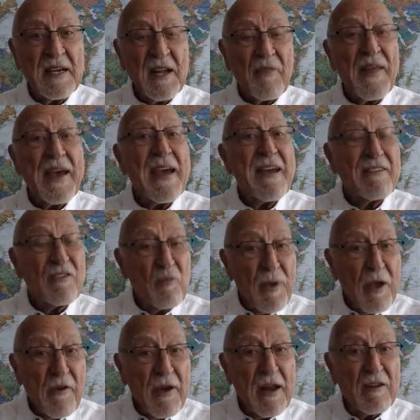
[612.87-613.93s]
They
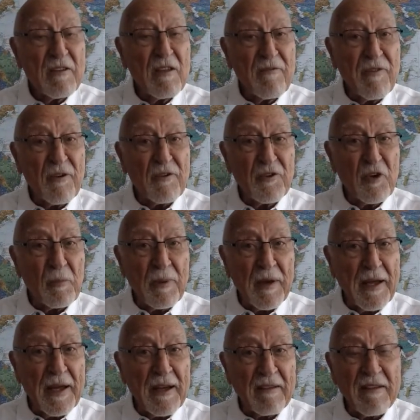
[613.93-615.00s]
experienced the first two
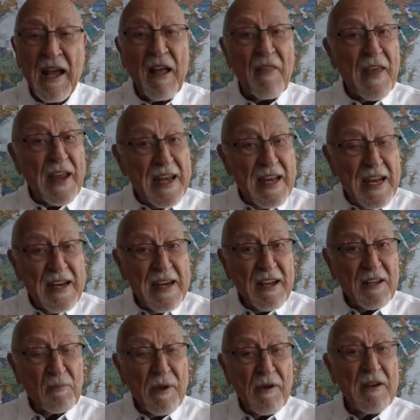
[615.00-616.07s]
plagues. They didn't
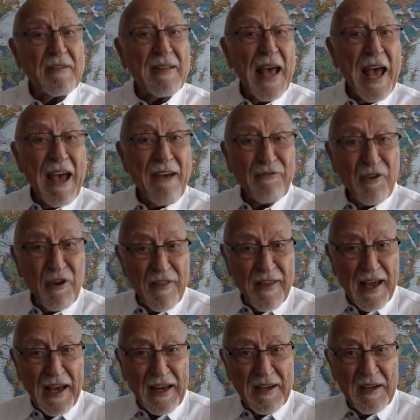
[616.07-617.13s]
experience after
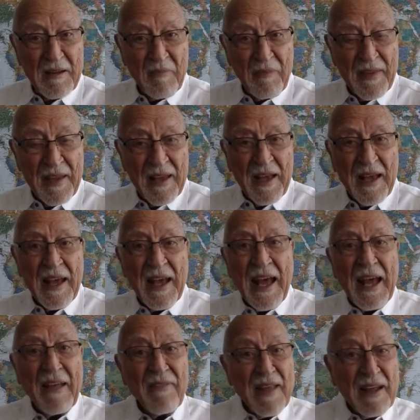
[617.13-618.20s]
that.
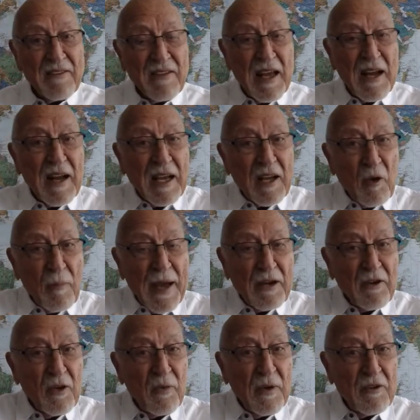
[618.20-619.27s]
And I go
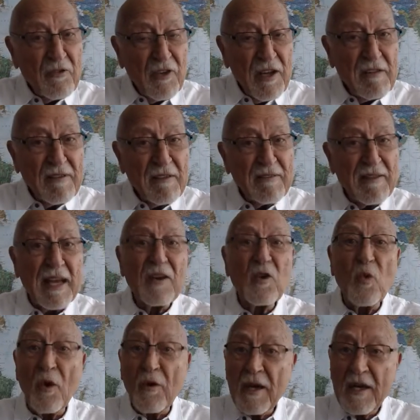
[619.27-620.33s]
back to what Jesus said,
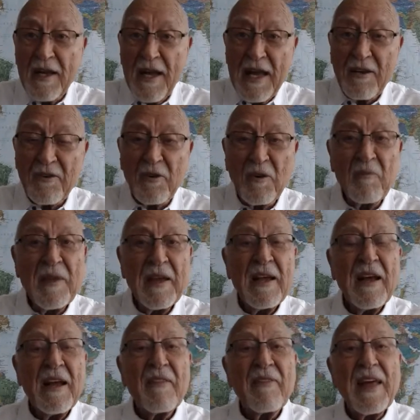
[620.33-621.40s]
quoting Daniel,
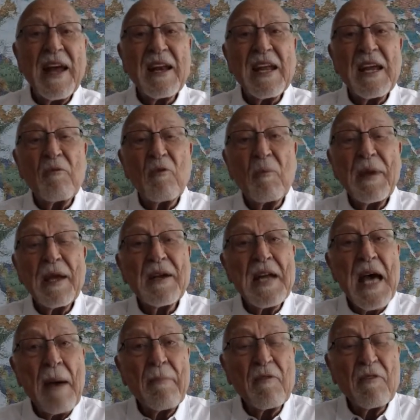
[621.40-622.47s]
that it will be a
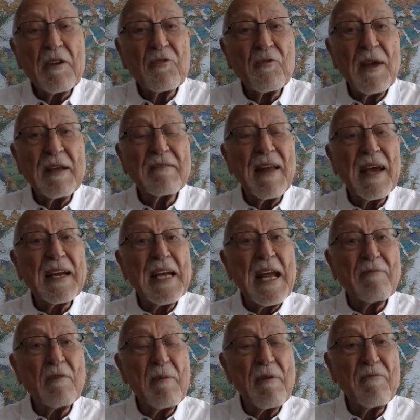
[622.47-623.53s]
time of distress like
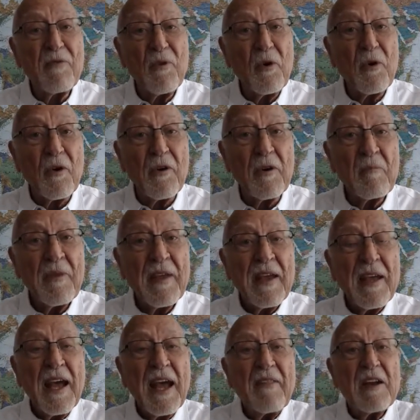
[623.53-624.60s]
never before.
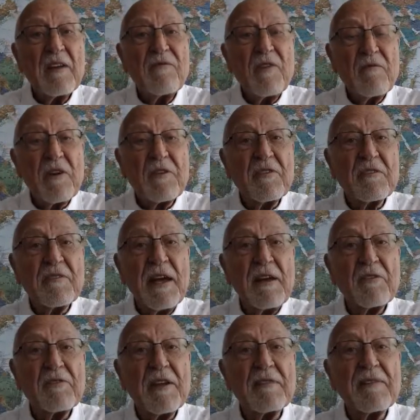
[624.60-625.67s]
And then a few verses
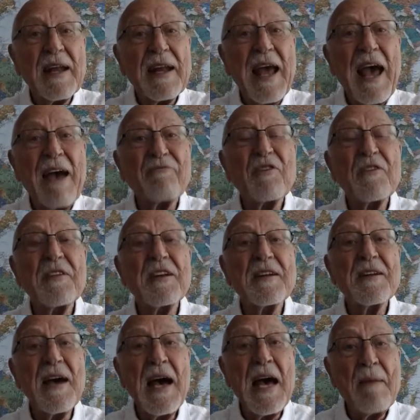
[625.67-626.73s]
later says, and after the
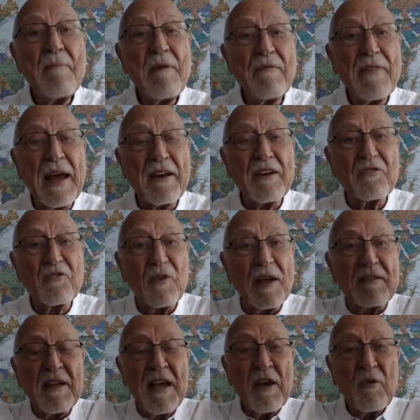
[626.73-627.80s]
time of that
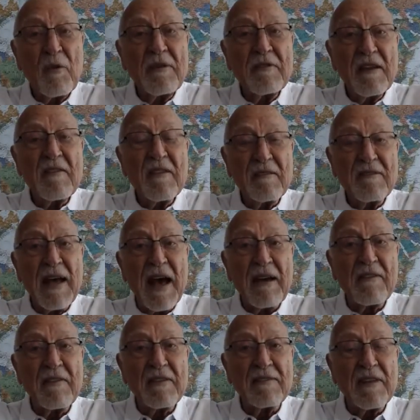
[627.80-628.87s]
distress, we see the sign
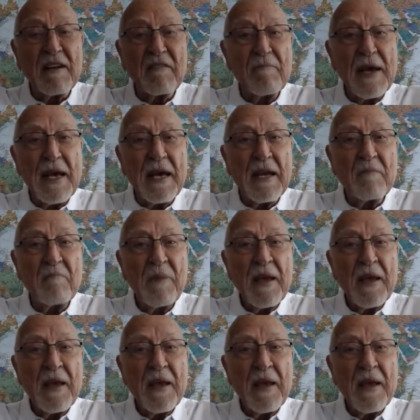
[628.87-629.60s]
of the Son of Man.